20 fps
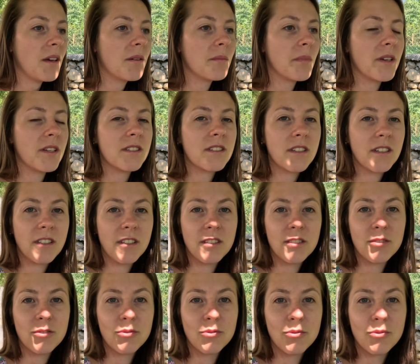basically
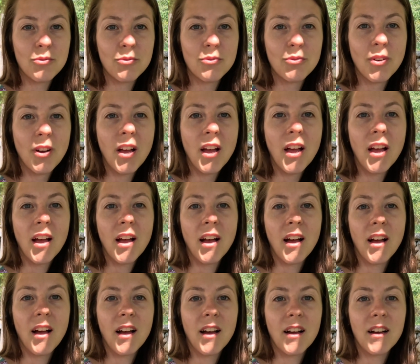to
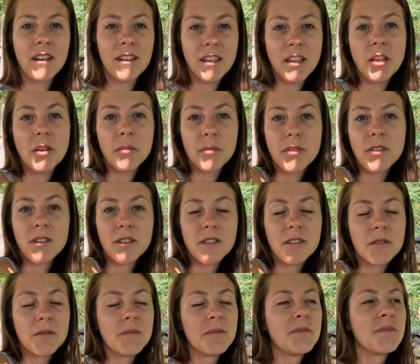keep
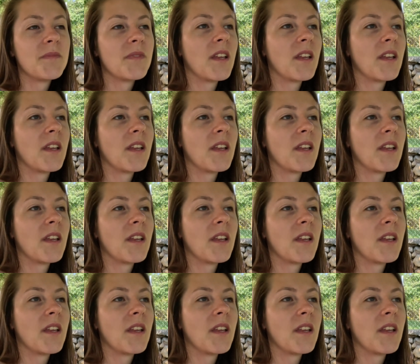the